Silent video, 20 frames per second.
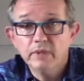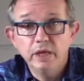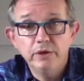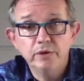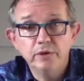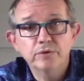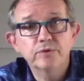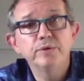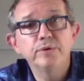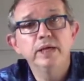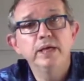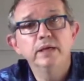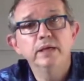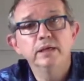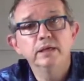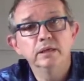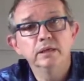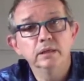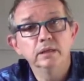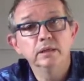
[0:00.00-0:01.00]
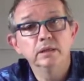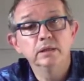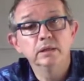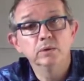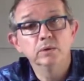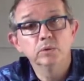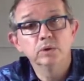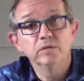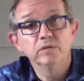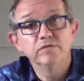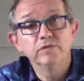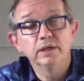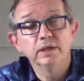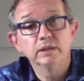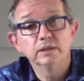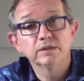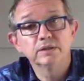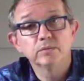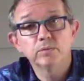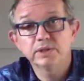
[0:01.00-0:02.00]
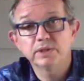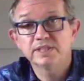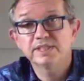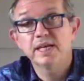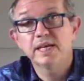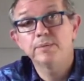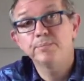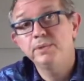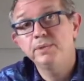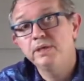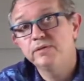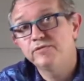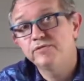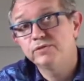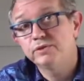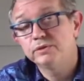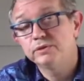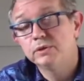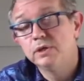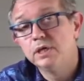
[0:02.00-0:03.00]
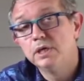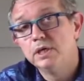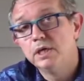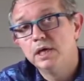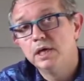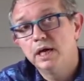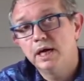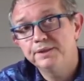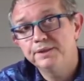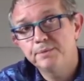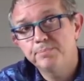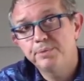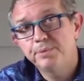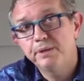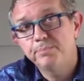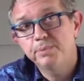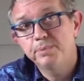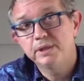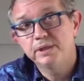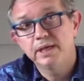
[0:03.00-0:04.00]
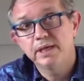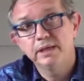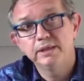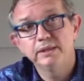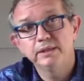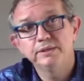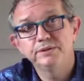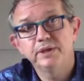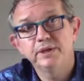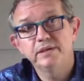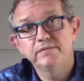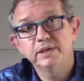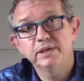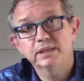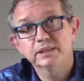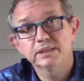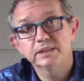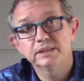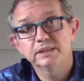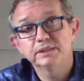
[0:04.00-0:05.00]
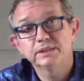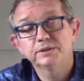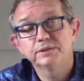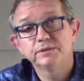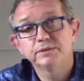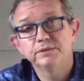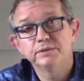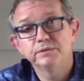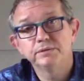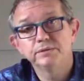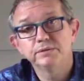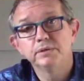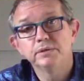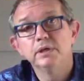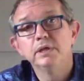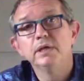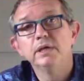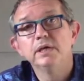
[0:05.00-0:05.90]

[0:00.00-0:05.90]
you're creating a local file. So what does that mean for other people that need to have access to